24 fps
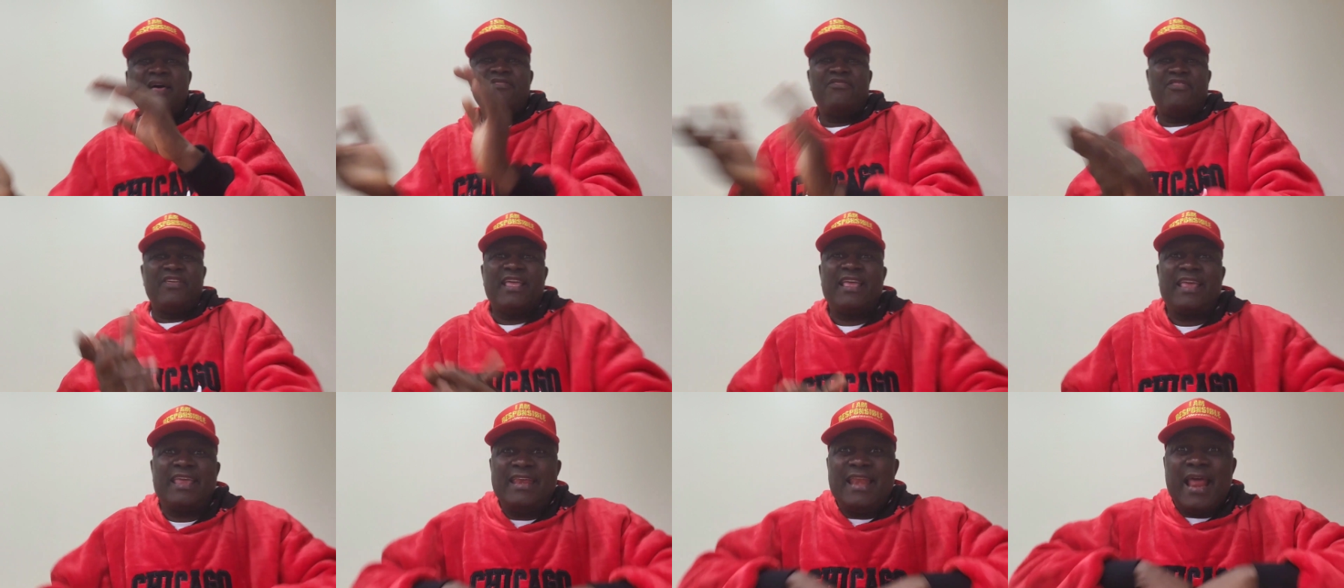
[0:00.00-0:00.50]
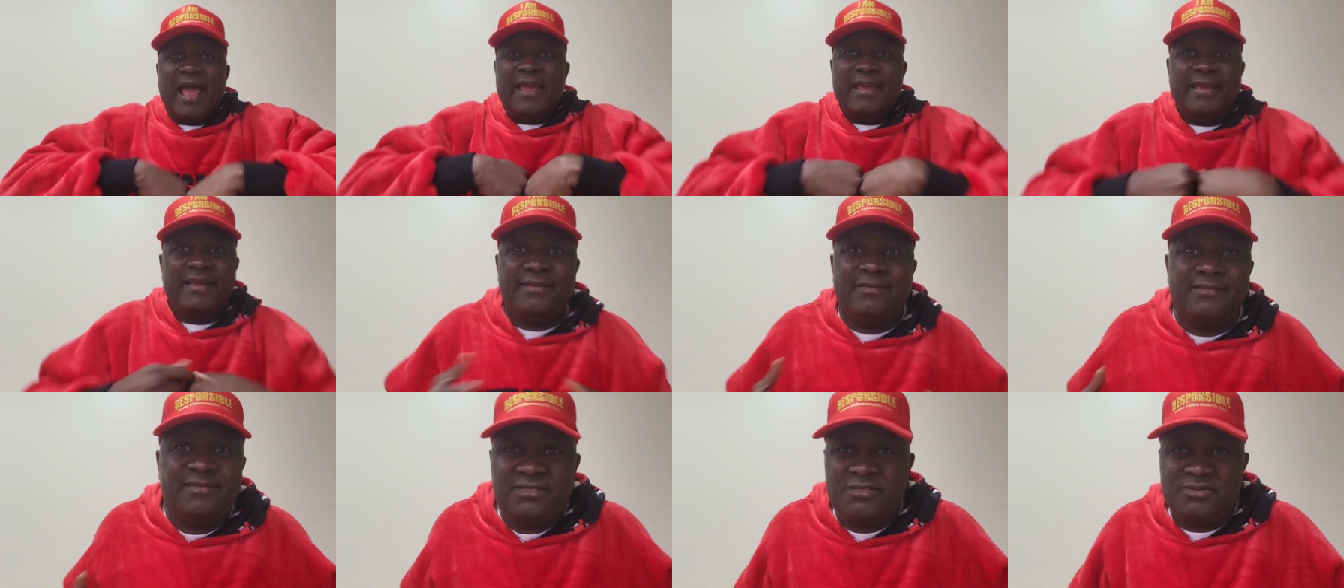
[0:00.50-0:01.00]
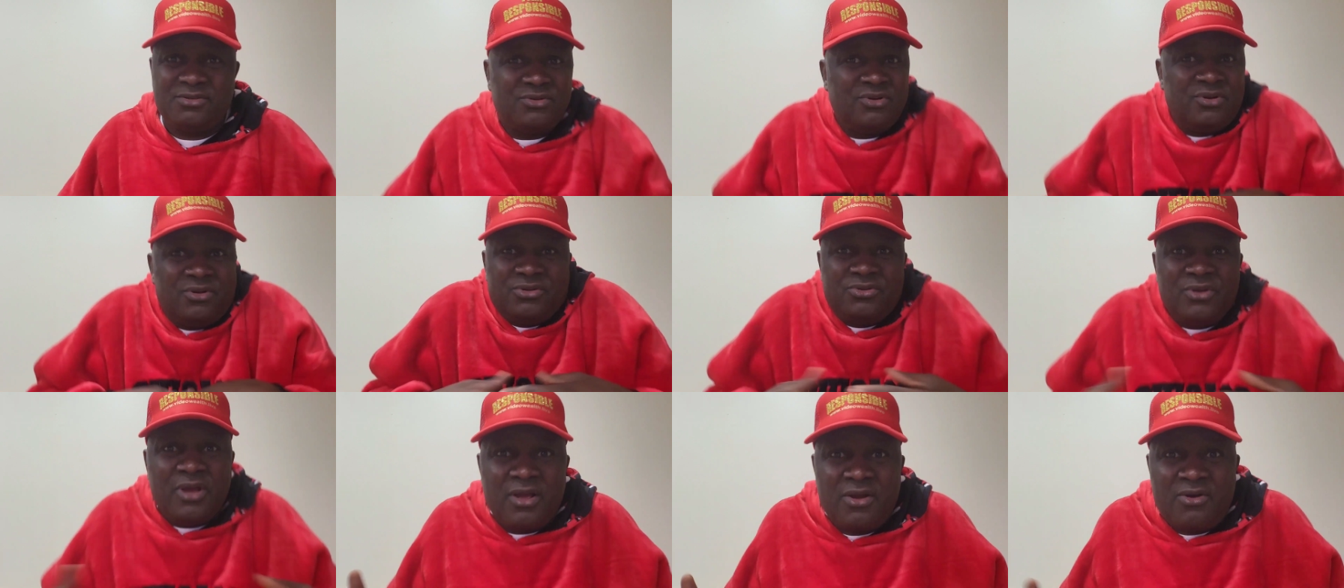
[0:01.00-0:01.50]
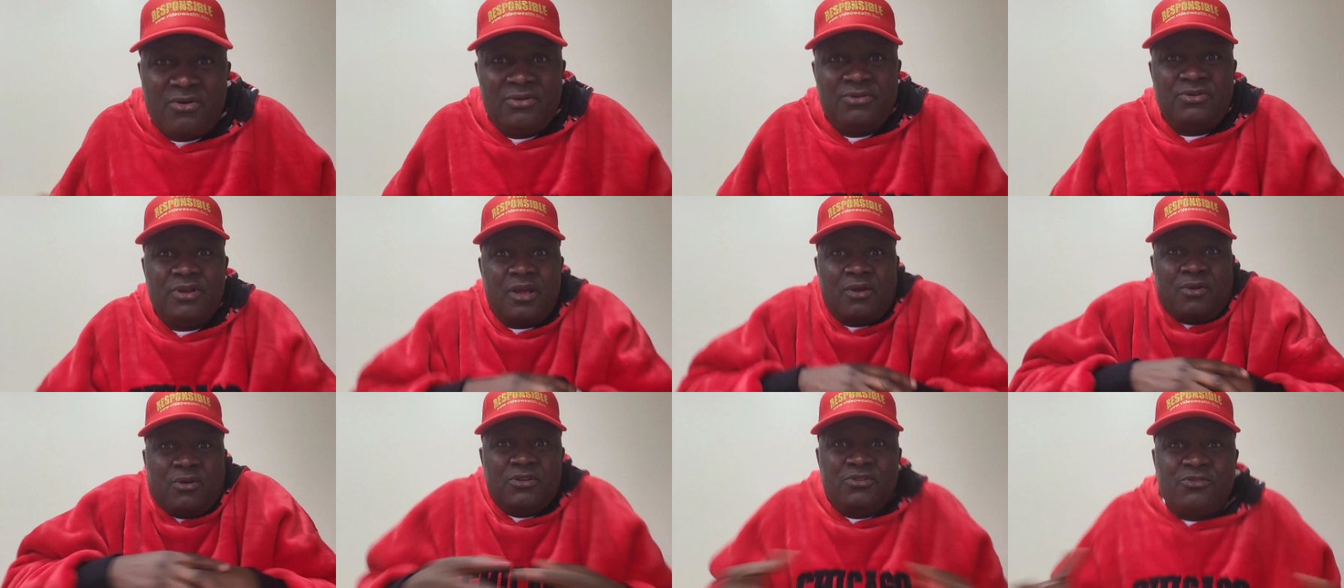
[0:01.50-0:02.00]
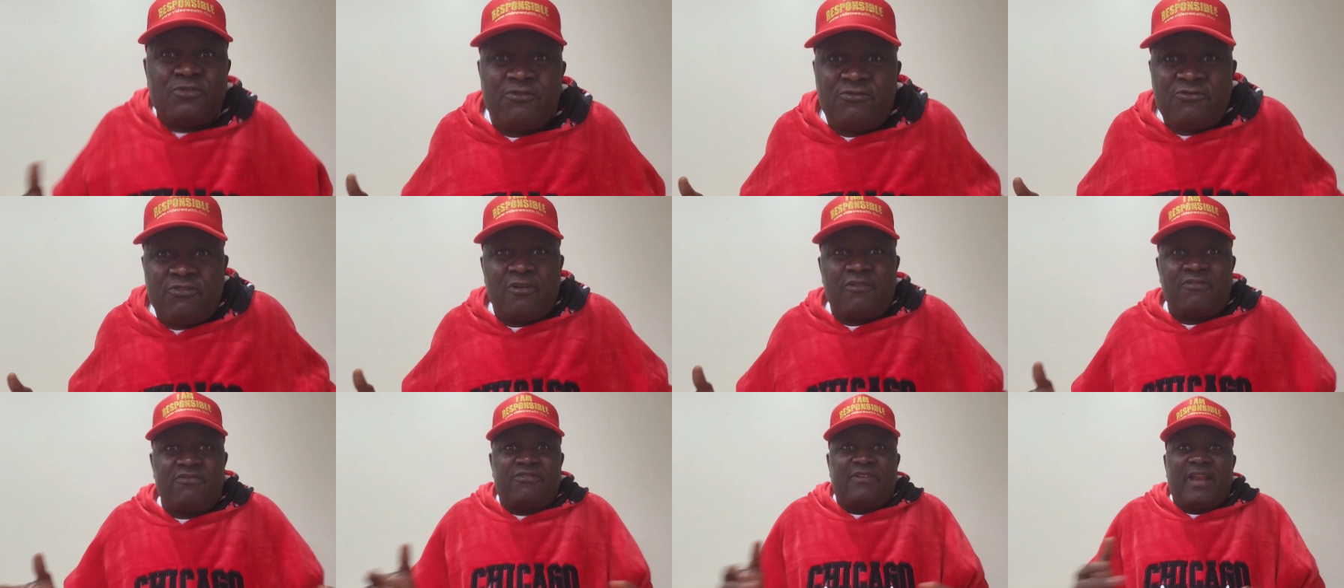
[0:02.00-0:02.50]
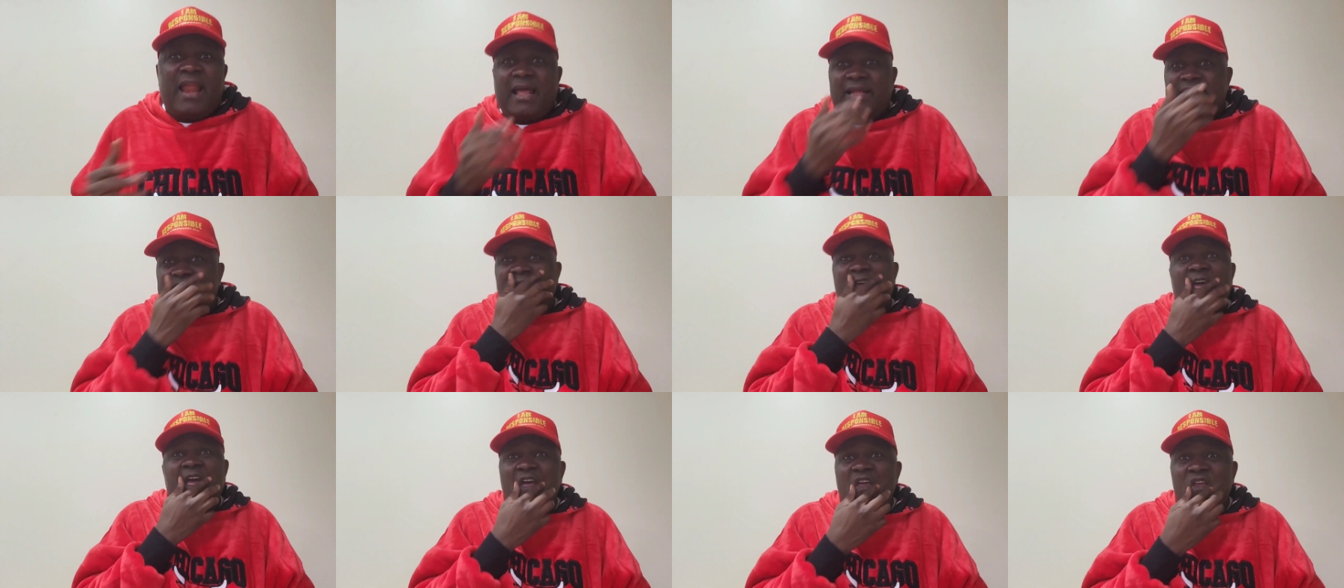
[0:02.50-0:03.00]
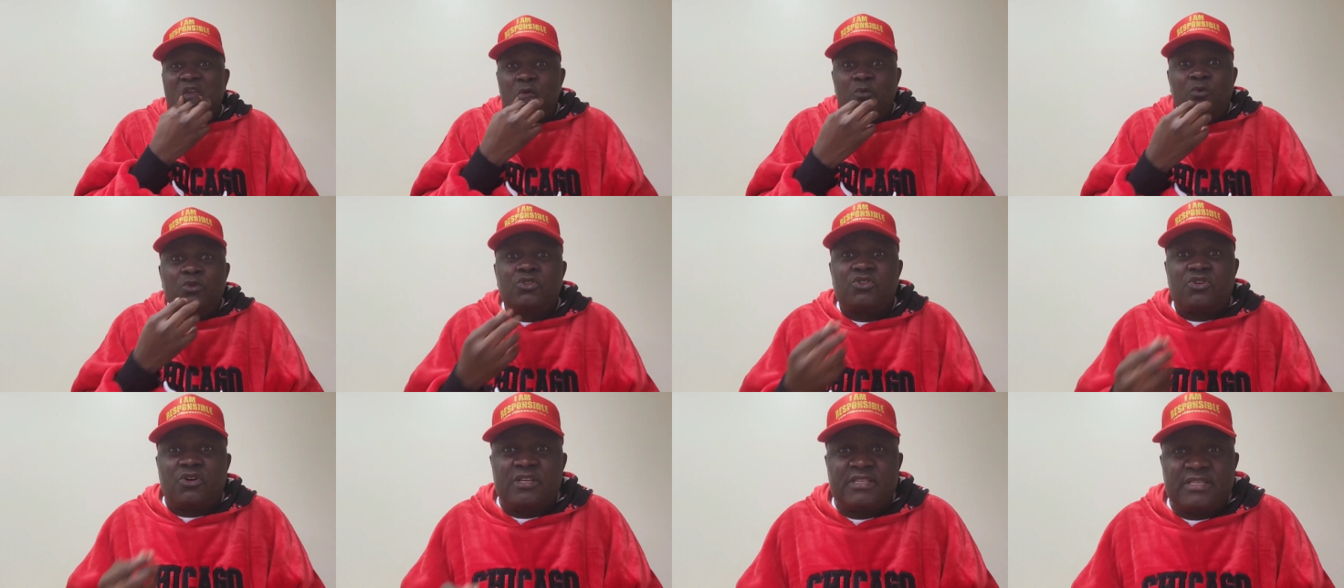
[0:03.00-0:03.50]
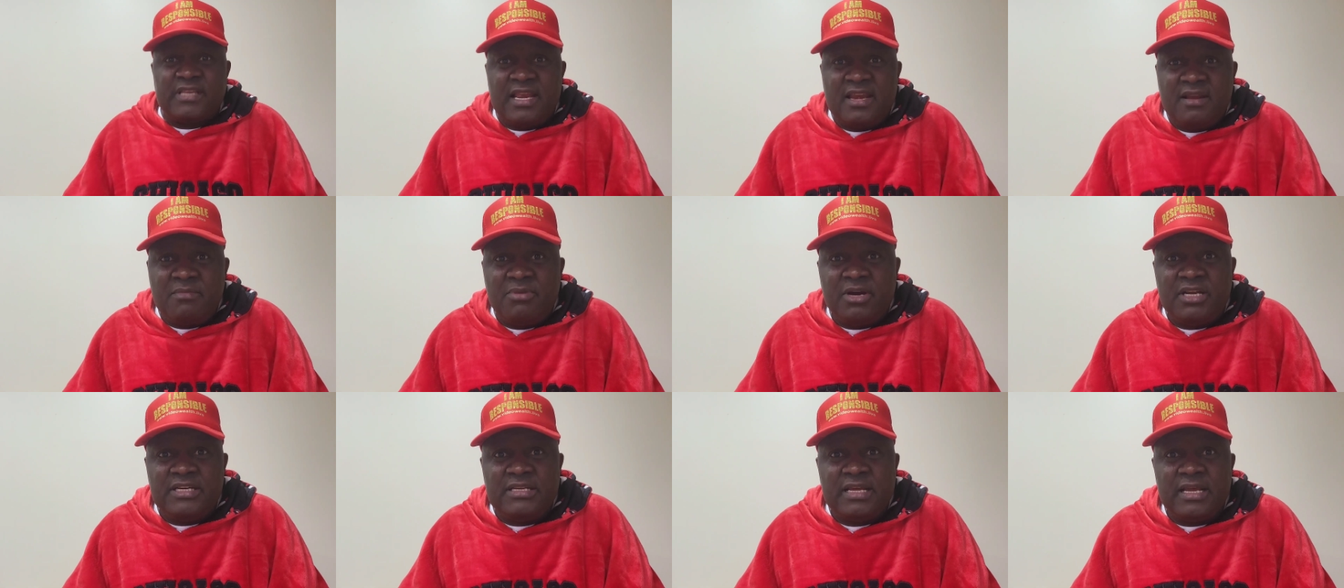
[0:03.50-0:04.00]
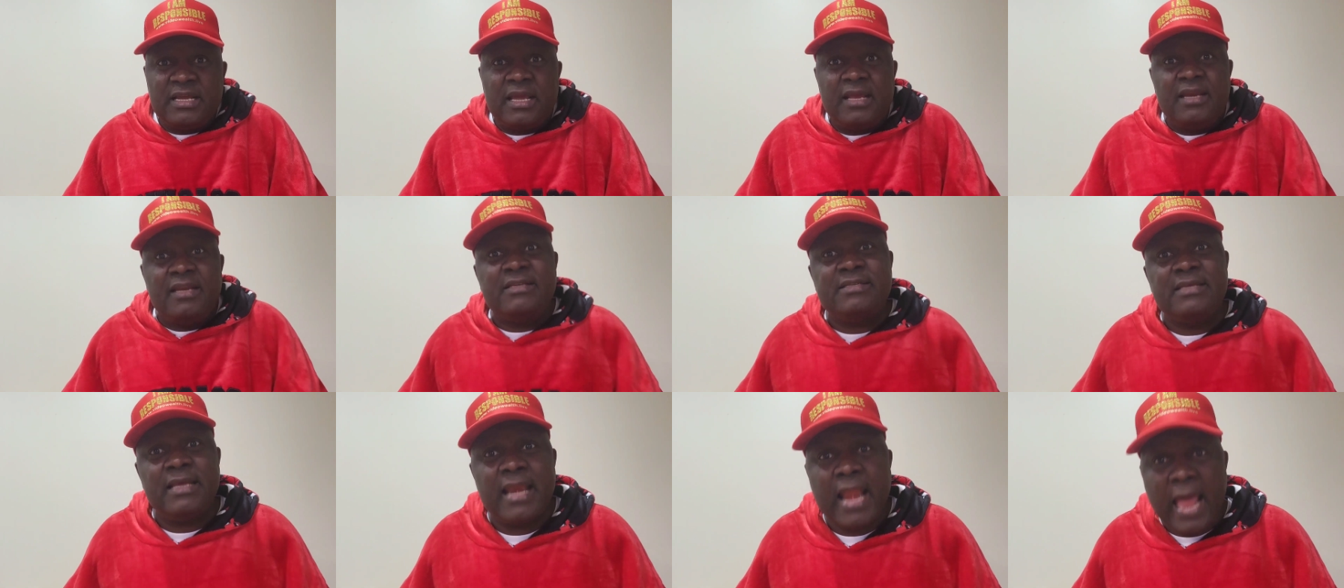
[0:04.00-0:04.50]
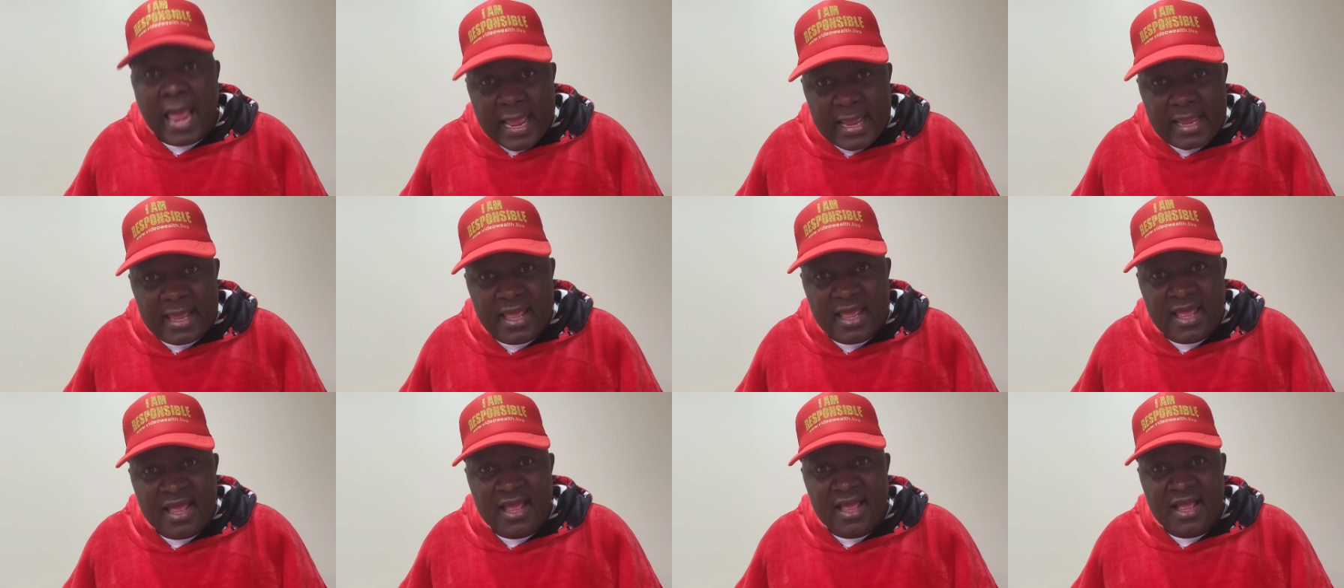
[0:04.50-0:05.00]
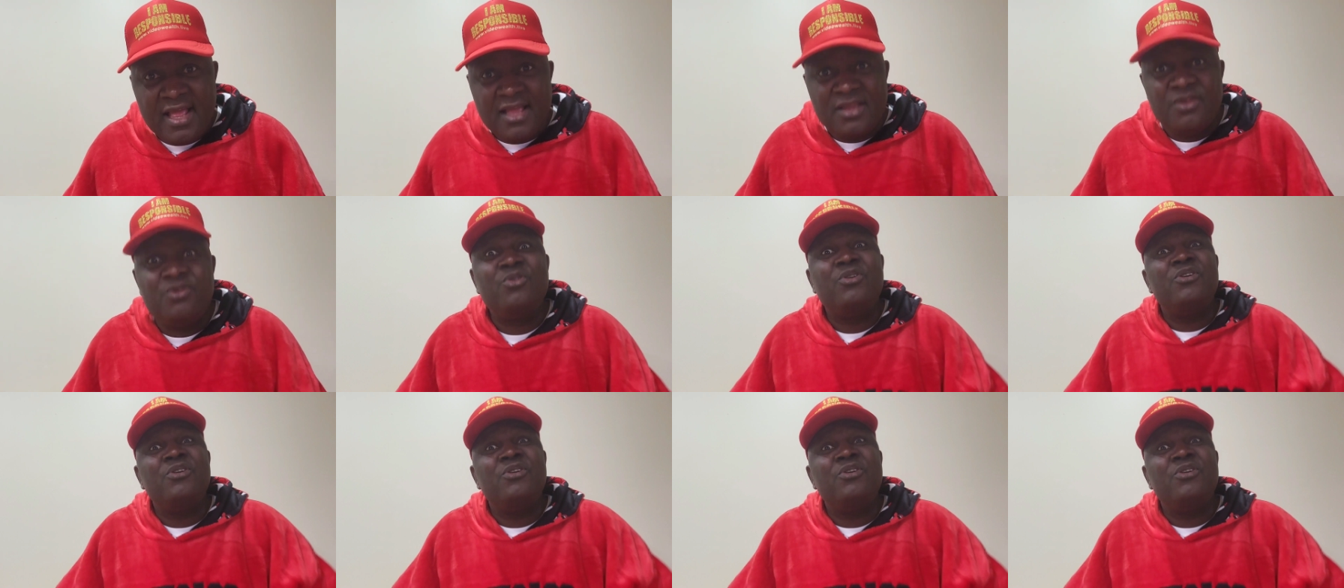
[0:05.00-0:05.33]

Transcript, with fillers: thinking that it, you know you're, go you're going to fall flat. You won't trust anybody again. It's a lie. You're